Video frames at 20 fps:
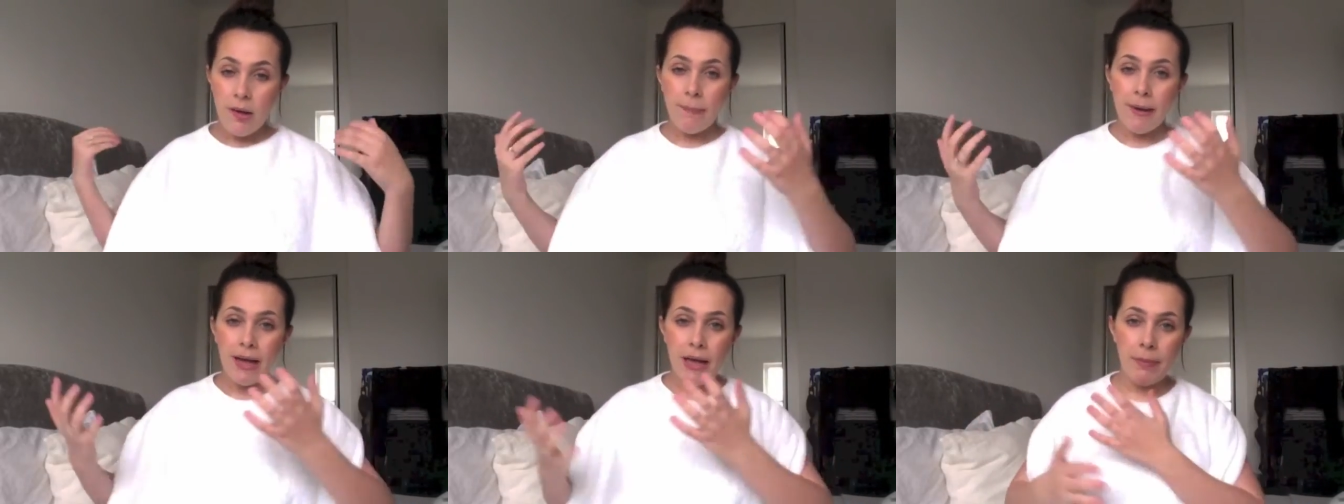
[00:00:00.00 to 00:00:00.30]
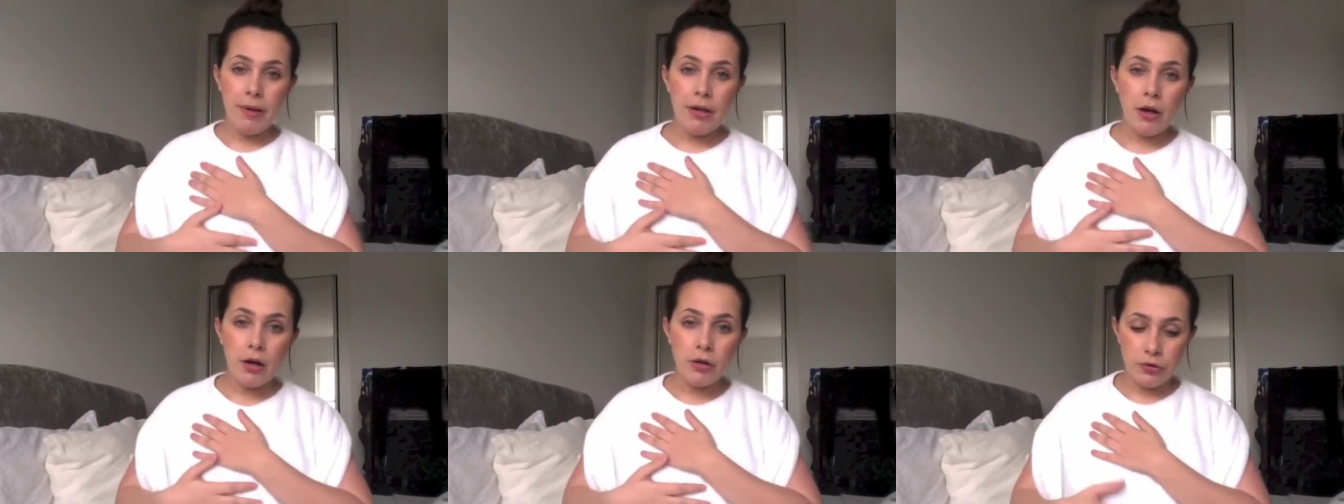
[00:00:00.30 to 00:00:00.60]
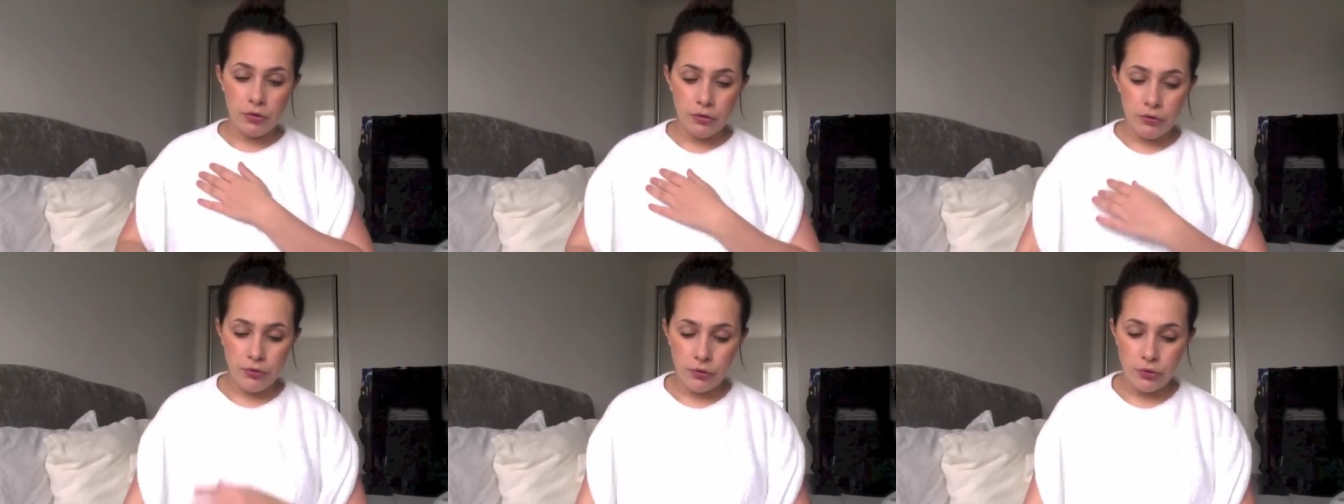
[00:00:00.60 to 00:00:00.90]
Baby goes
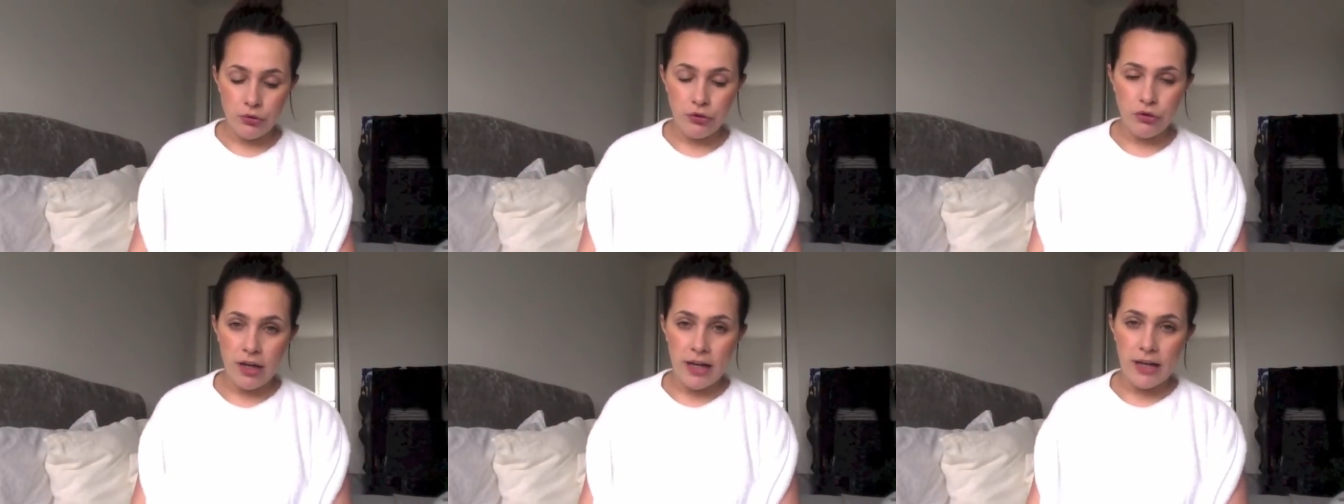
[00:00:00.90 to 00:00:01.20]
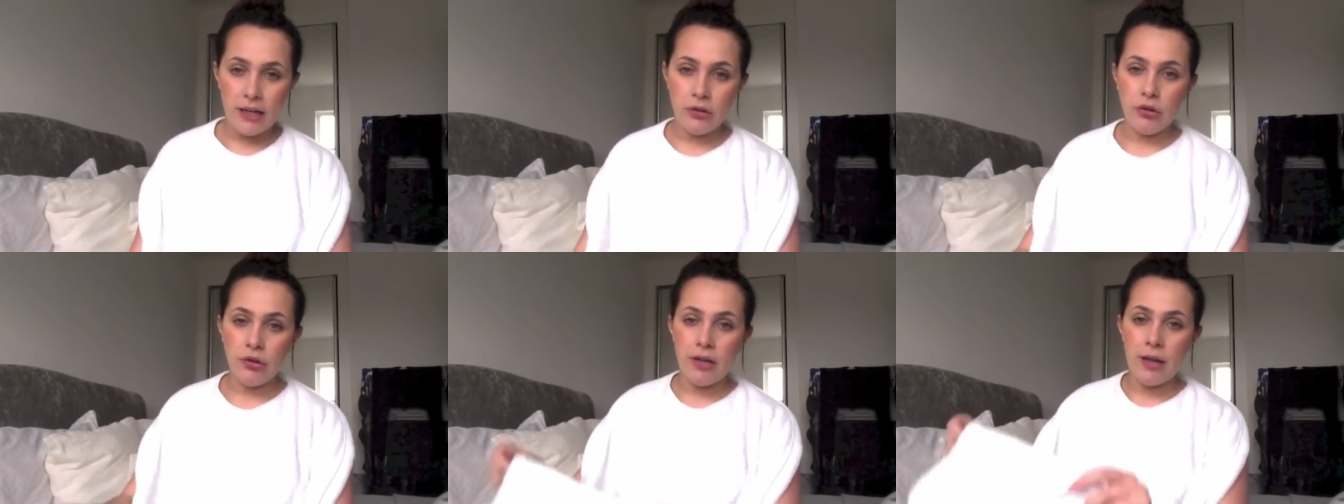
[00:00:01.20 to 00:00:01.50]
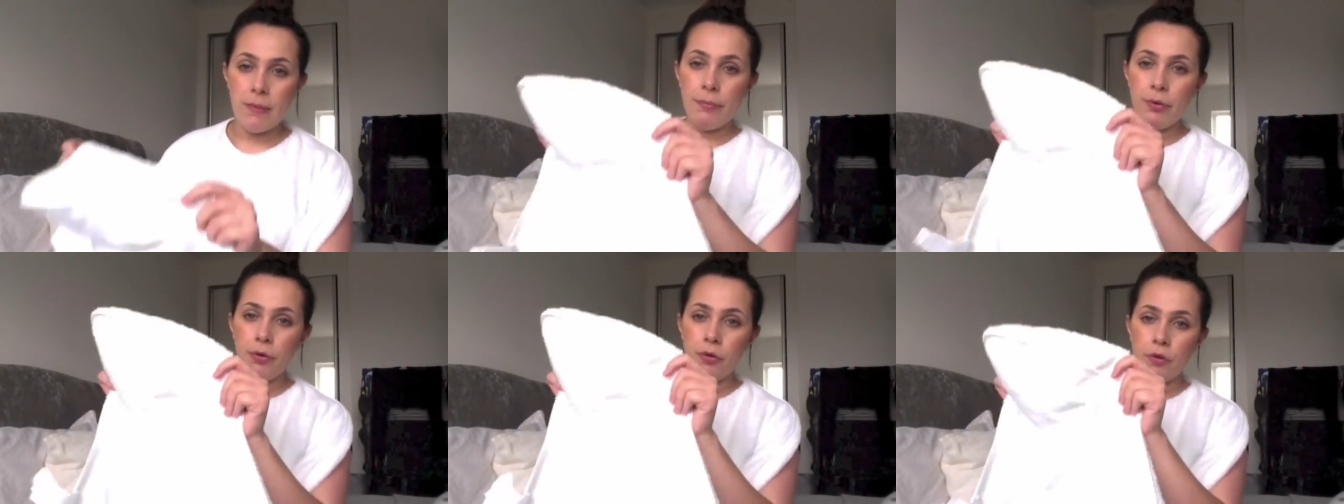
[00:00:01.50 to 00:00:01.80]
onto your chest, you
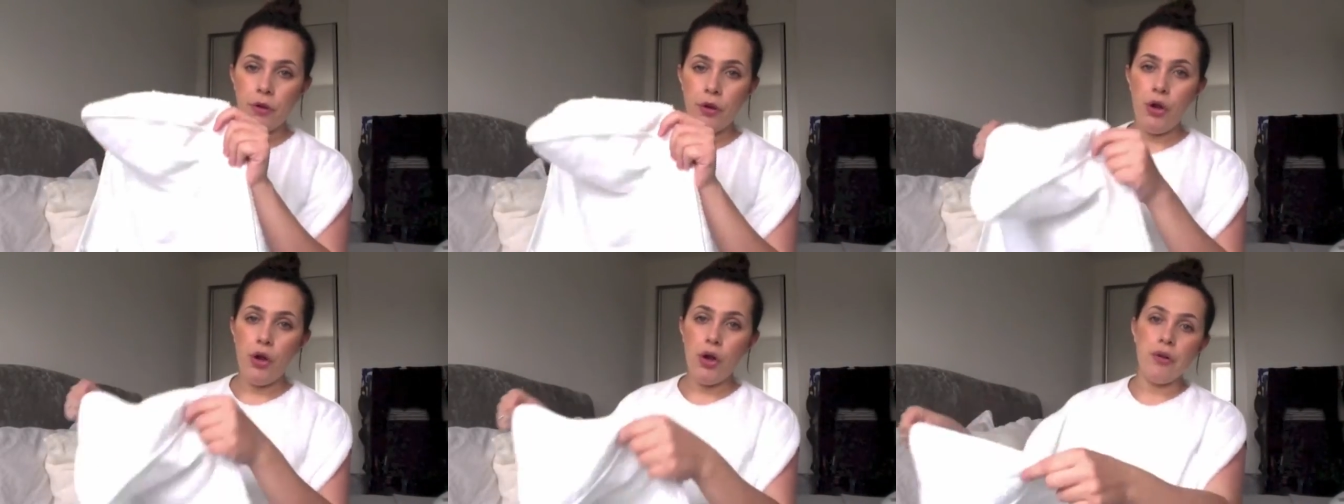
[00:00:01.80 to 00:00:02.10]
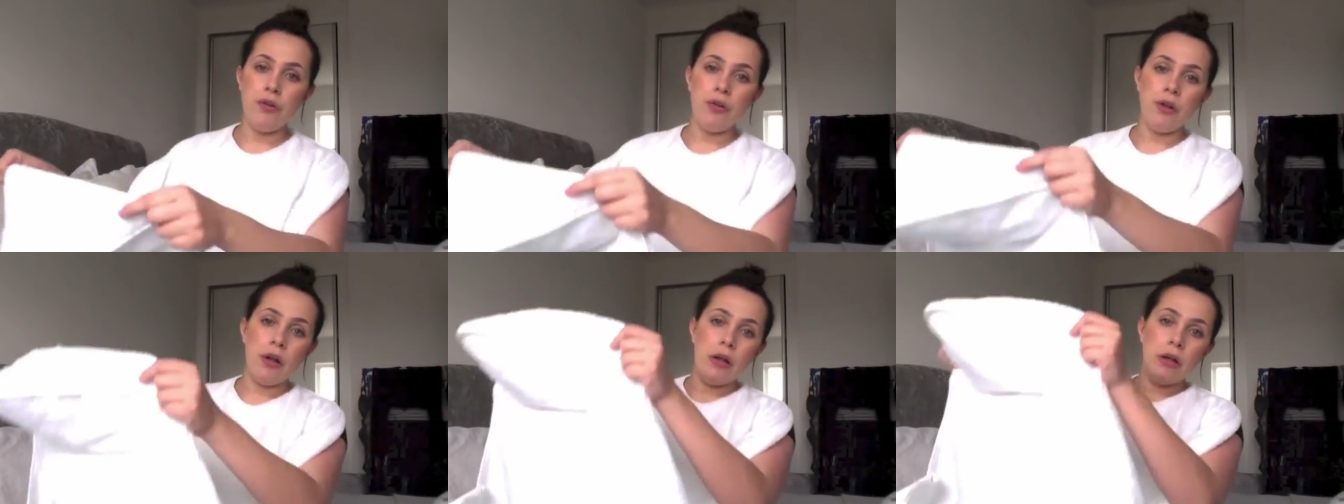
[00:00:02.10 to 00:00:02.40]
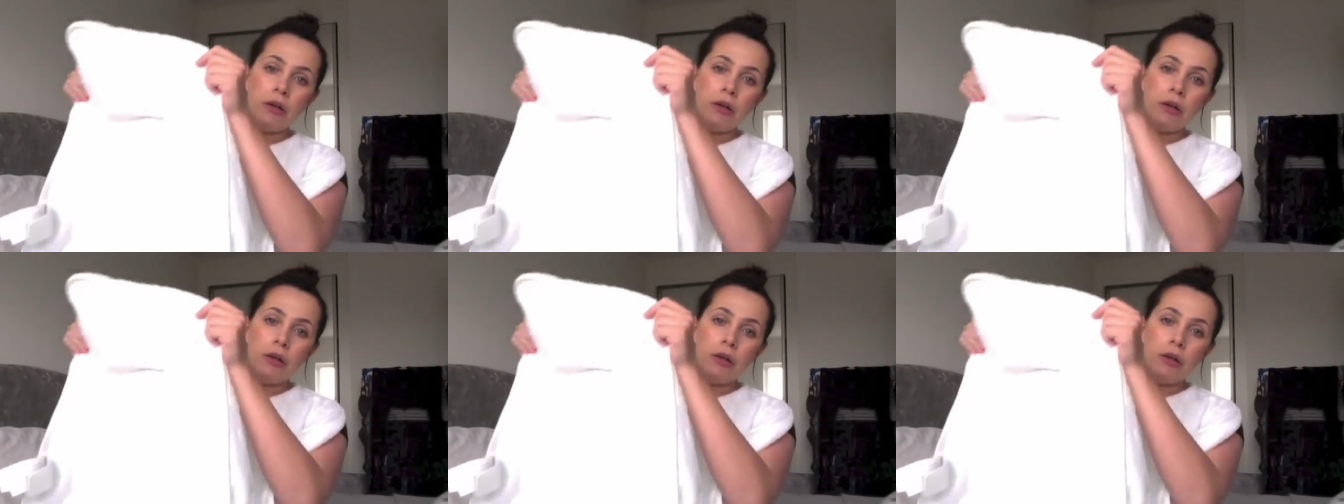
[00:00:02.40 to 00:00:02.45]
then put the hood